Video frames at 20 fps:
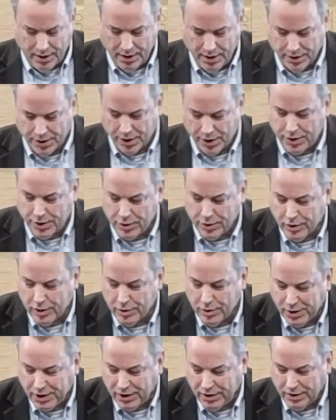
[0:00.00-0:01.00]
Is it
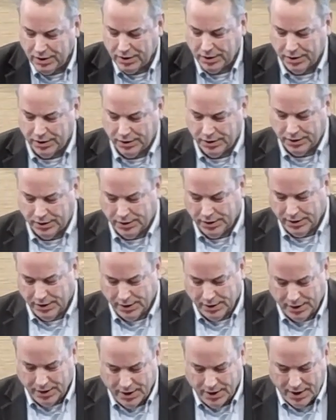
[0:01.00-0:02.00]
doable?
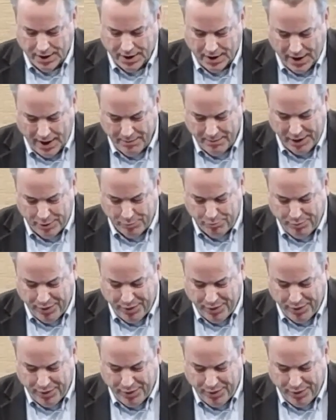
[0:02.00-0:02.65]
I mean,